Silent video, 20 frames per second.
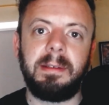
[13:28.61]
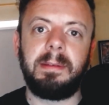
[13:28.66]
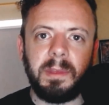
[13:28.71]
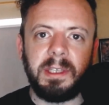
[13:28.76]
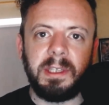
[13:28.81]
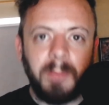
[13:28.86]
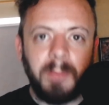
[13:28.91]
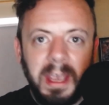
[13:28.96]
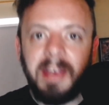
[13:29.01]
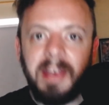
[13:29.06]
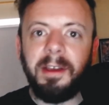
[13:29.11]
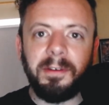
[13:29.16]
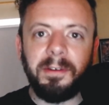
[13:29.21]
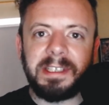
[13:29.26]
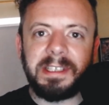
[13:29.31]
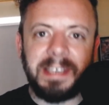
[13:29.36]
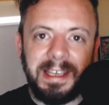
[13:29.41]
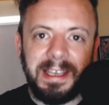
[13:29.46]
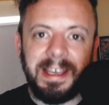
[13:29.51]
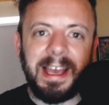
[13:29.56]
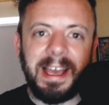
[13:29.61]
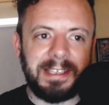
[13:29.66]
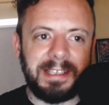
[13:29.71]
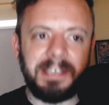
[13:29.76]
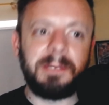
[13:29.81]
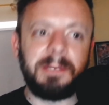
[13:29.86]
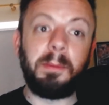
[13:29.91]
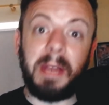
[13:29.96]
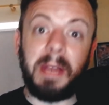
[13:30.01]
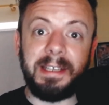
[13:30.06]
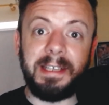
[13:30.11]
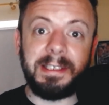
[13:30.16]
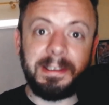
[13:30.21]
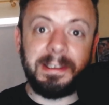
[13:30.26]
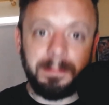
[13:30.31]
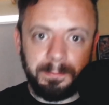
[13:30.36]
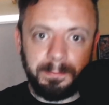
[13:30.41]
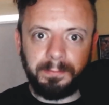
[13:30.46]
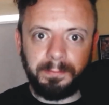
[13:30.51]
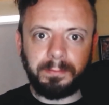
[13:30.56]
Speed obviously has its place,
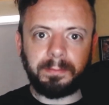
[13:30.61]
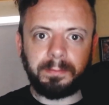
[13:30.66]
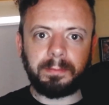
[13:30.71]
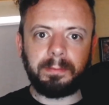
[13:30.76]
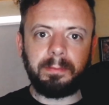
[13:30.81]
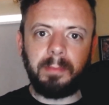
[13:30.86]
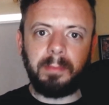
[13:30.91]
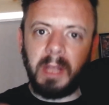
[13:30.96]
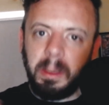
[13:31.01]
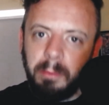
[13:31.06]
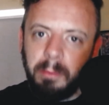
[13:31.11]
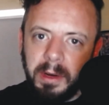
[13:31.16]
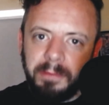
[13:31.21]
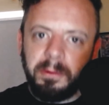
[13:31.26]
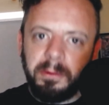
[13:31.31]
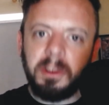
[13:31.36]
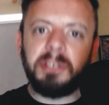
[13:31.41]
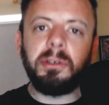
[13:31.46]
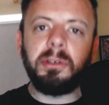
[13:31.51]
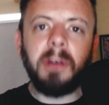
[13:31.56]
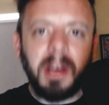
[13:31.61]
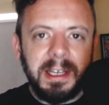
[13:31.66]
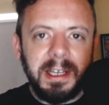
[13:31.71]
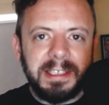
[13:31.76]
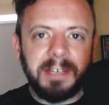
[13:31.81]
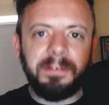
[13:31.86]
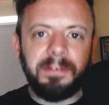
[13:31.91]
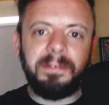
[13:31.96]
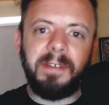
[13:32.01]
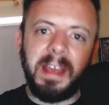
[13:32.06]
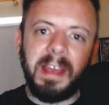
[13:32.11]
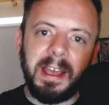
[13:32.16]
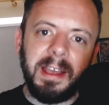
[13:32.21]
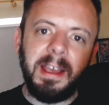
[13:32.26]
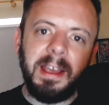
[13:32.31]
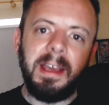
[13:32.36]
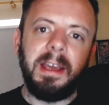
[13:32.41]
but if we try to fit